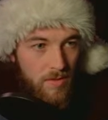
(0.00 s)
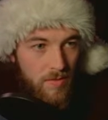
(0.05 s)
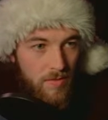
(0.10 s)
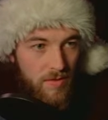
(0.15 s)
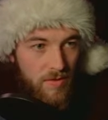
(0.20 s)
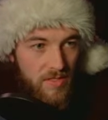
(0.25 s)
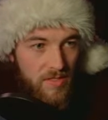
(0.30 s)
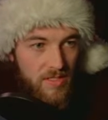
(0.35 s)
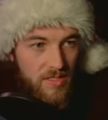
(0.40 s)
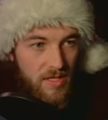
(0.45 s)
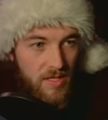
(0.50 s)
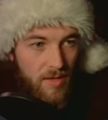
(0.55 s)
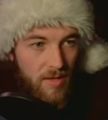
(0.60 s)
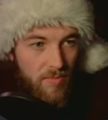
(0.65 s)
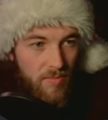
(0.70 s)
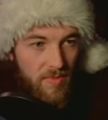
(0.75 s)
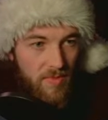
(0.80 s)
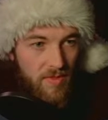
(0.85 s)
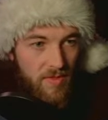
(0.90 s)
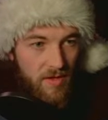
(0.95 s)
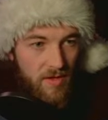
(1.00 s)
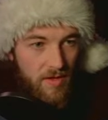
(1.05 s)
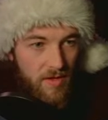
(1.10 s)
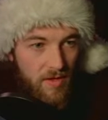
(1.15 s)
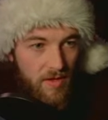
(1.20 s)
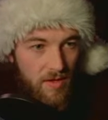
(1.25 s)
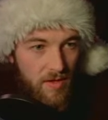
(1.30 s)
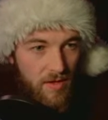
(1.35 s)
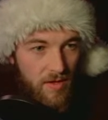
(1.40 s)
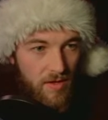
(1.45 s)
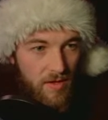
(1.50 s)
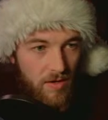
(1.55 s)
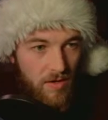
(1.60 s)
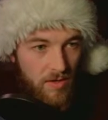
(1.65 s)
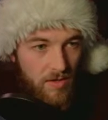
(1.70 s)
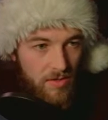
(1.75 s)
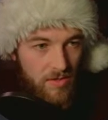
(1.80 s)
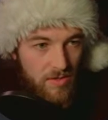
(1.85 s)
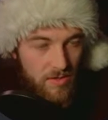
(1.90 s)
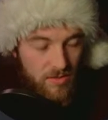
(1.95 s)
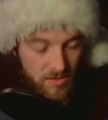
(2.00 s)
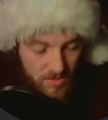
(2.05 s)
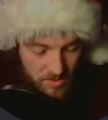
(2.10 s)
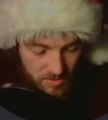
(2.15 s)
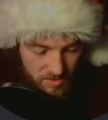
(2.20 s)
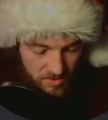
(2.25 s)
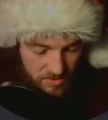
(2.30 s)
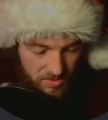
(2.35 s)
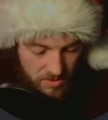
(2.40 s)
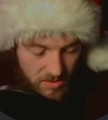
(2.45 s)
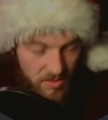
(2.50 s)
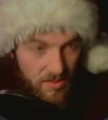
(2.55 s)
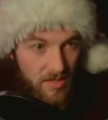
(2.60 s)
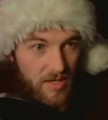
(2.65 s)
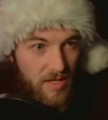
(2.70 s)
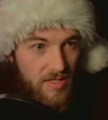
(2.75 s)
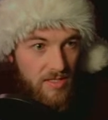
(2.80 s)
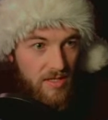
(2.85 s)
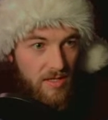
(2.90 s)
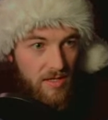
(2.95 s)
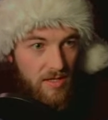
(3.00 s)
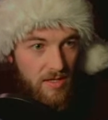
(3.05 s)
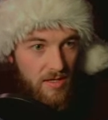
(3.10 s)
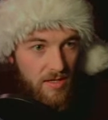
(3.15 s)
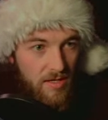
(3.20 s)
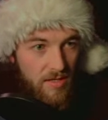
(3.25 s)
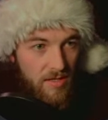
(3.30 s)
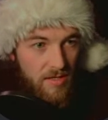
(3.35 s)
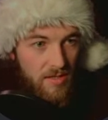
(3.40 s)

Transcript: the same thing here, just call it xi.